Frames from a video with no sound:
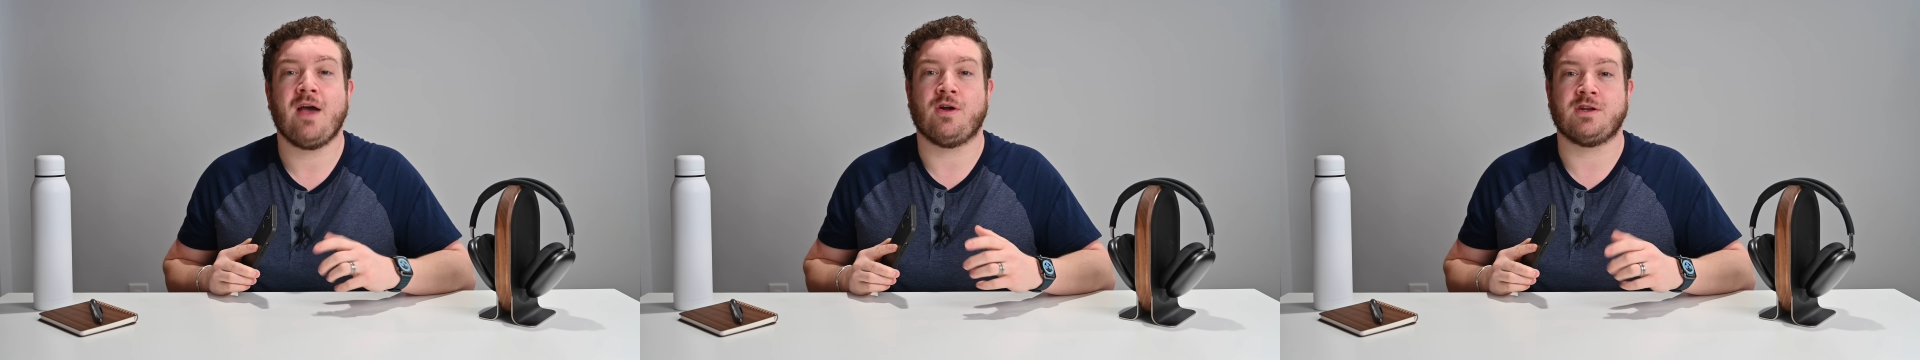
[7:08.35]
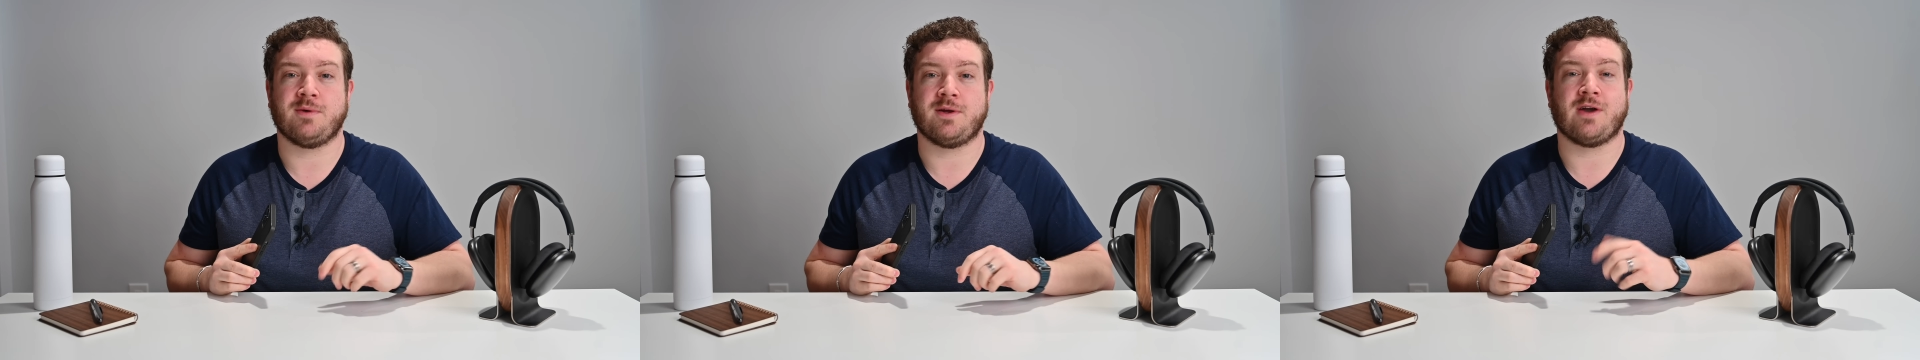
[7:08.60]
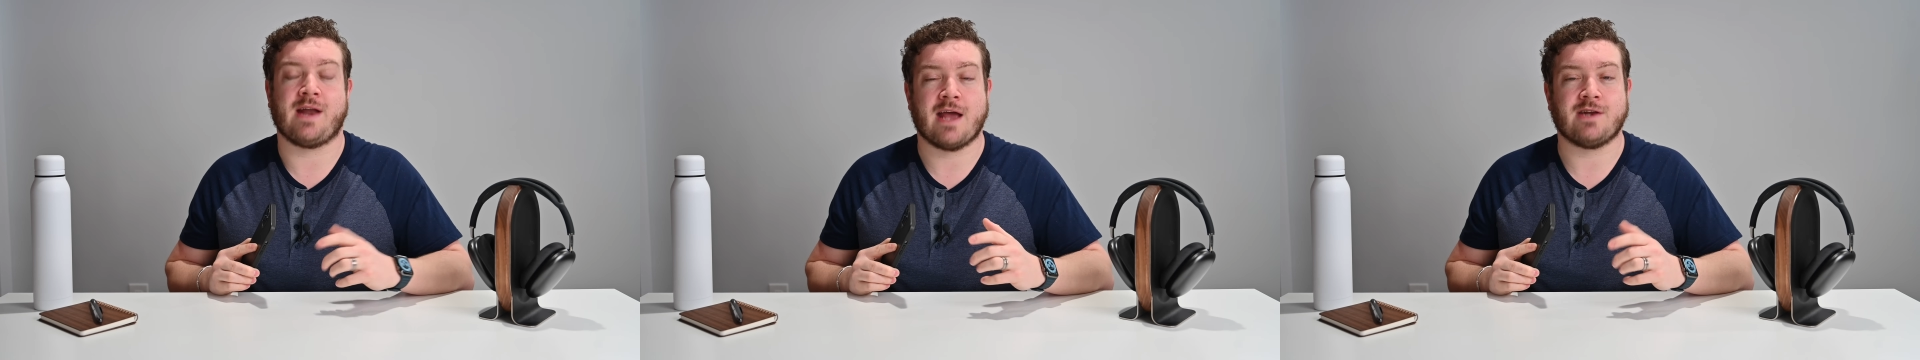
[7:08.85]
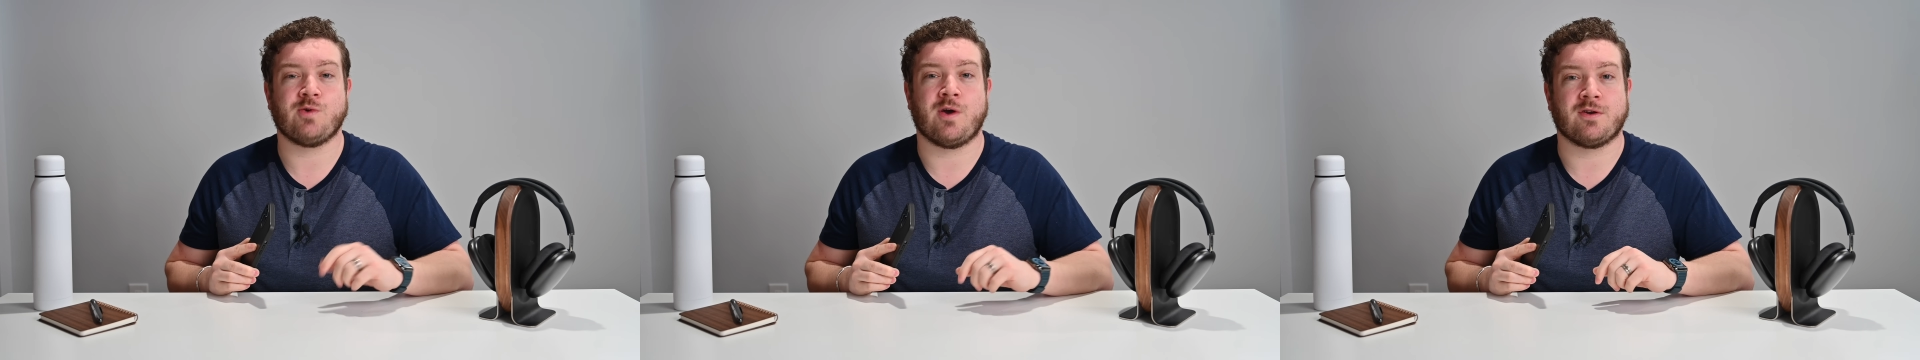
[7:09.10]
on Twitter at
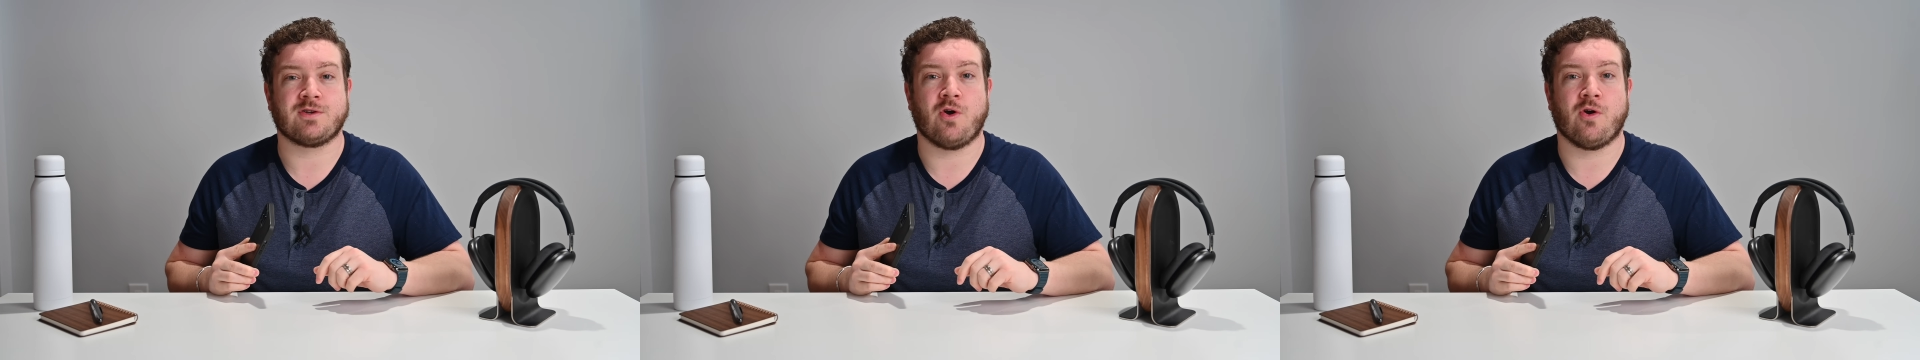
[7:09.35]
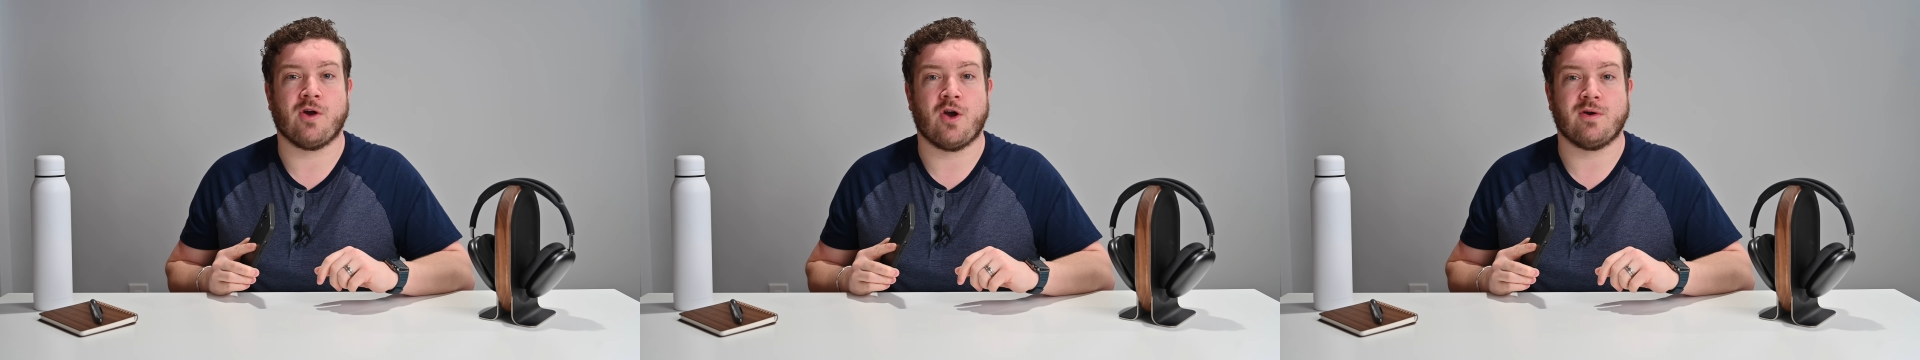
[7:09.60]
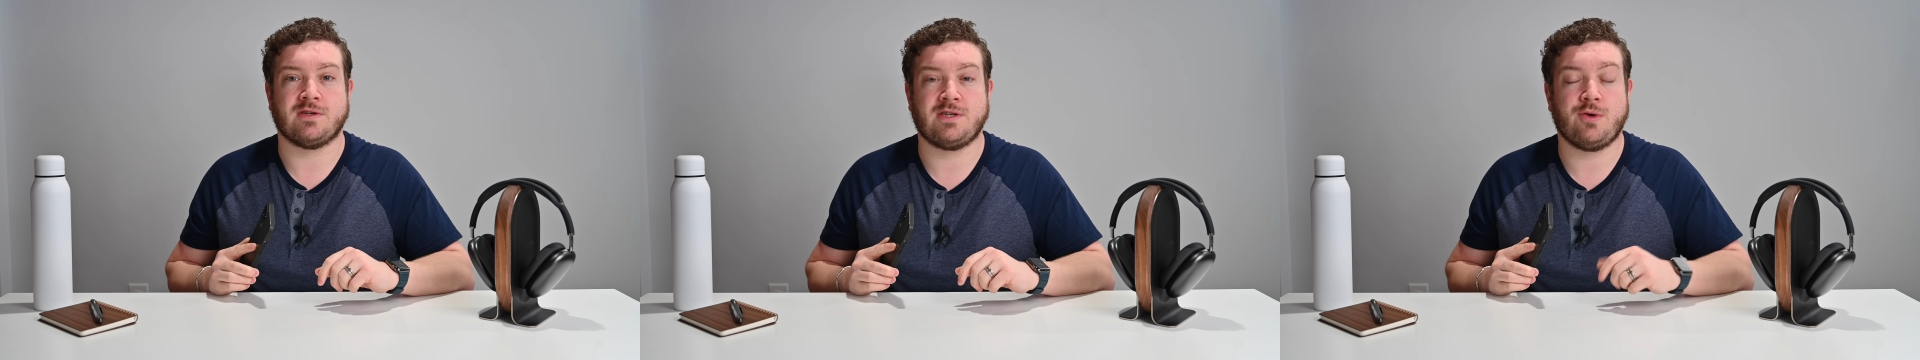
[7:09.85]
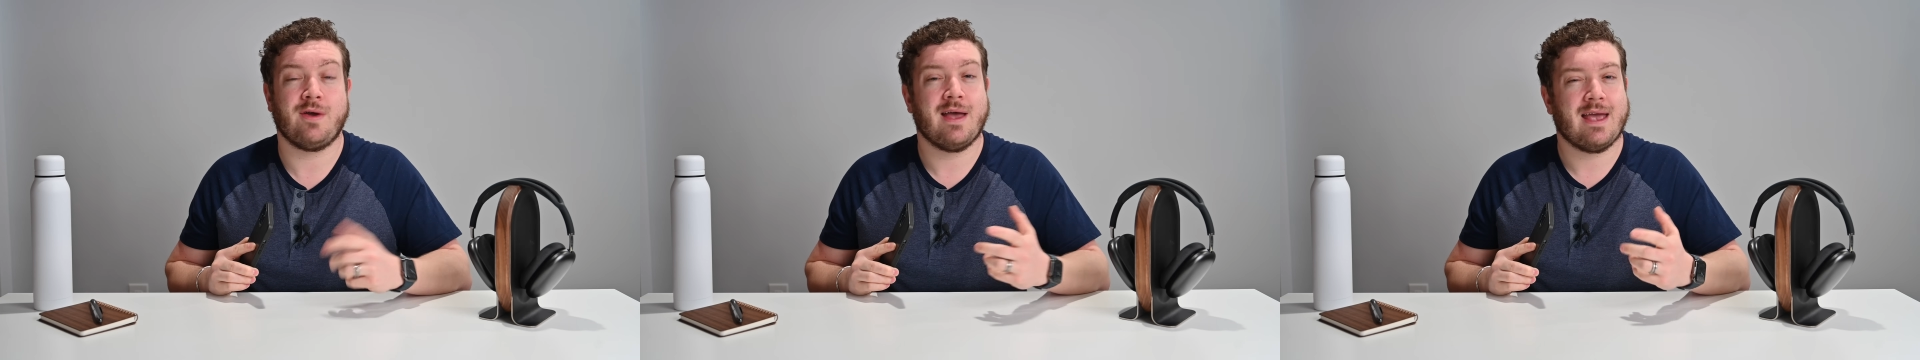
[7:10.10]
Andrew underscore OSU,